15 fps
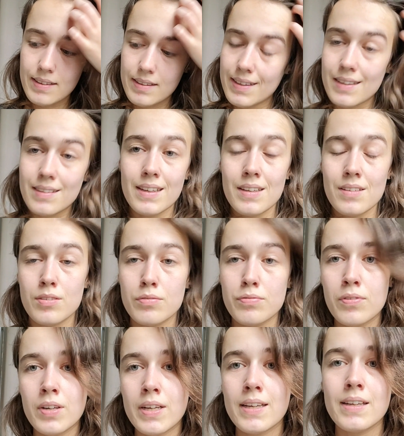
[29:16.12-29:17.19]
in that case, you're
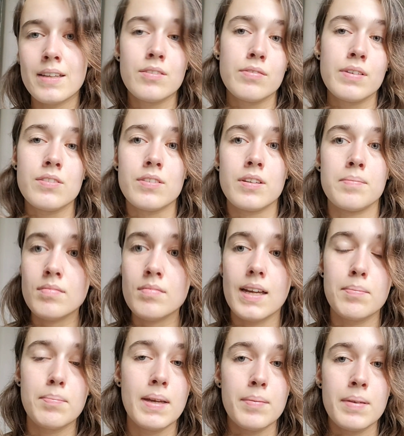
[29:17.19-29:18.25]
fully in intuition.
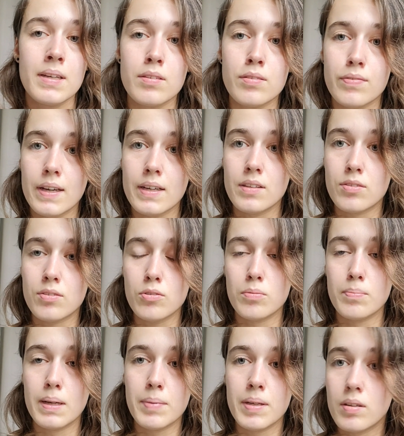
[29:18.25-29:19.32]
And maybe that's fine too.
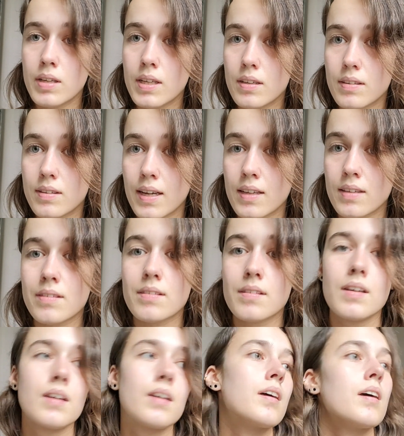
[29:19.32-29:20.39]
Maybe you needed that.
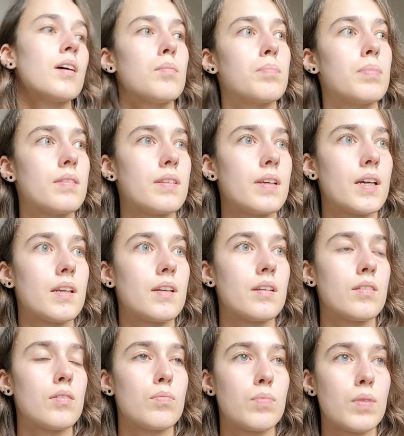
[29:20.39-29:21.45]
But
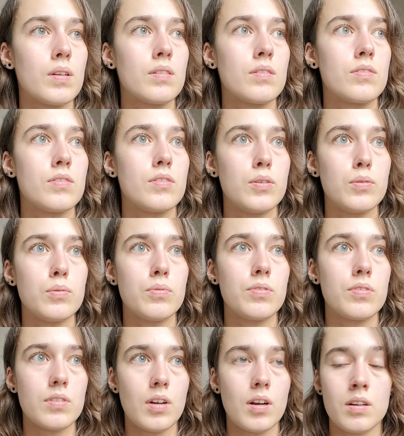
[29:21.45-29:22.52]
then once you
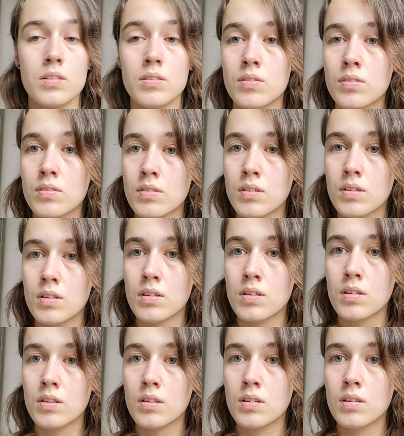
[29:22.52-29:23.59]
start
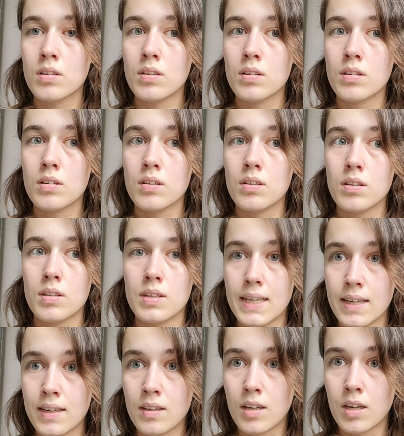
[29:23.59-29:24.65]

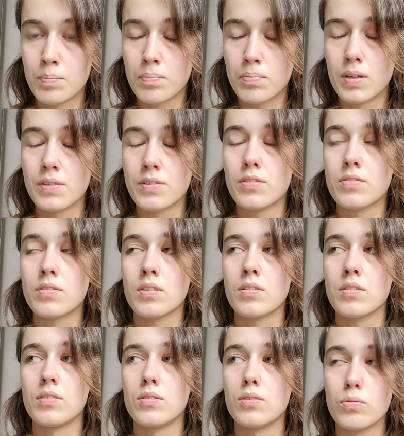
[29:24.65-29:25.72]
getting up, once you
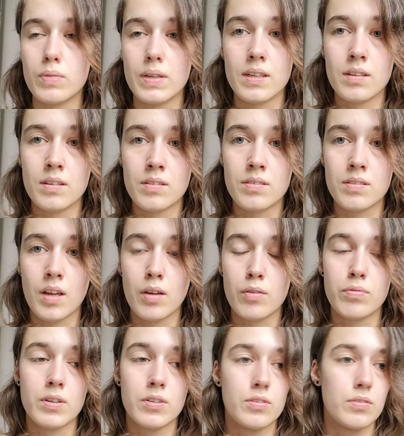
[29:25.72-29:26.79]
start doing stuff,
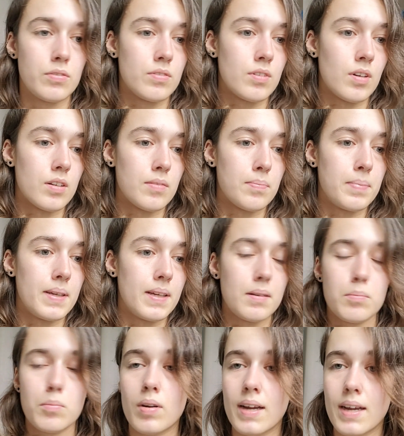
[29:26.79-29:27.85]
once you start being
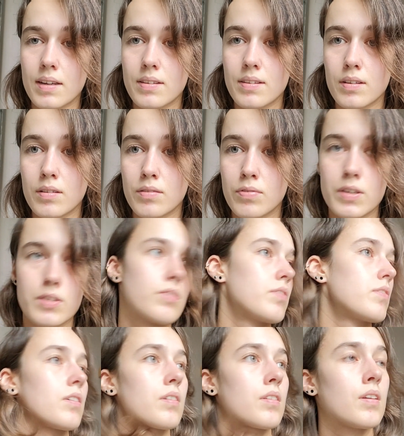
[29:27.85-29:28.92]
more active, once you
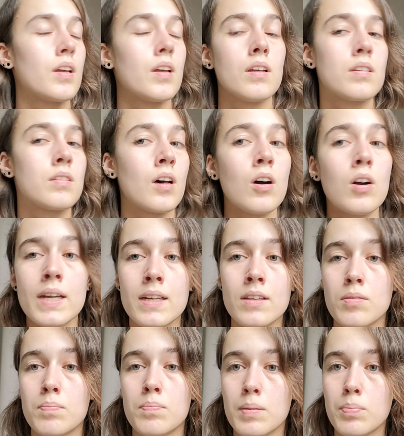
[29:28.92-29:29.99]
start talking to
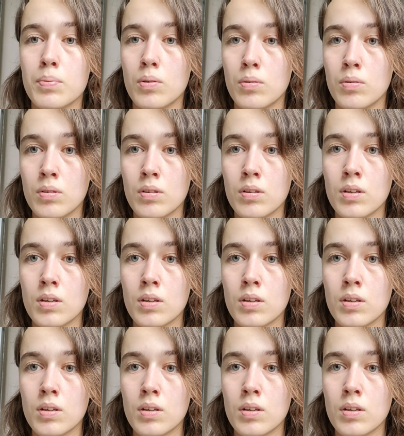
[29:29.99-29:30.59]
people,